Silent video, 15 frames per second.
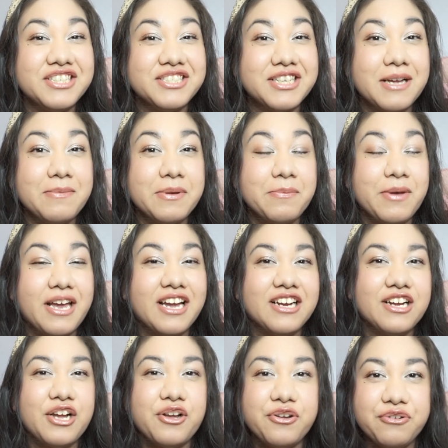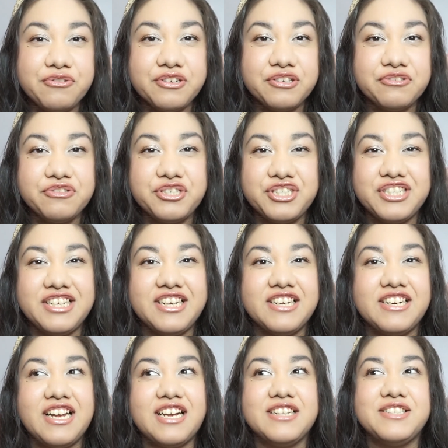is coming back. Who knew
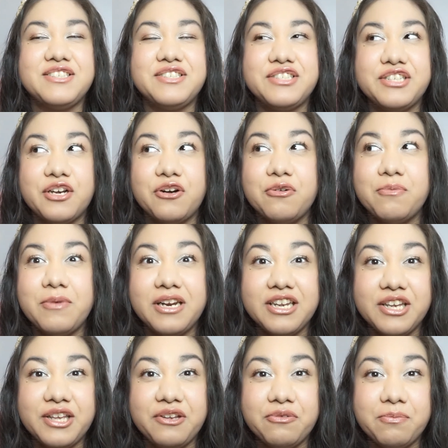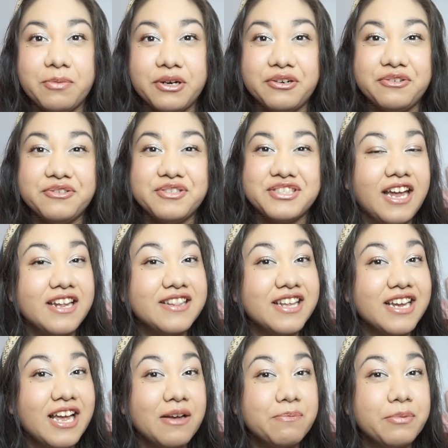Shein had so many cute bows? And
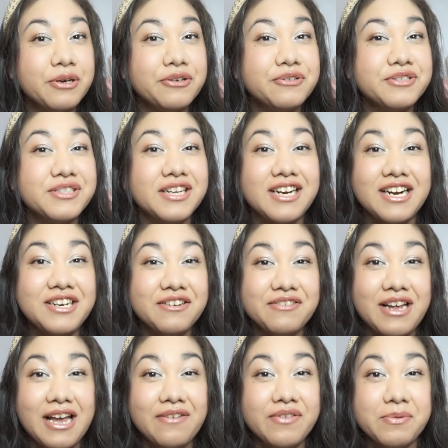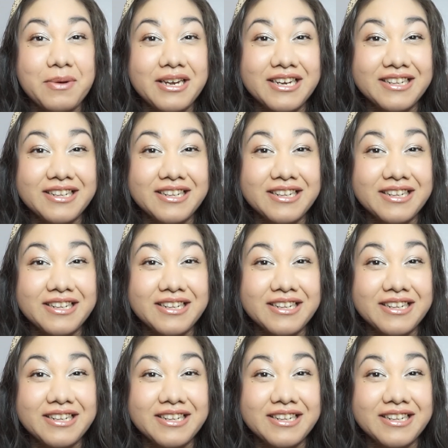they have bows that I don't have in my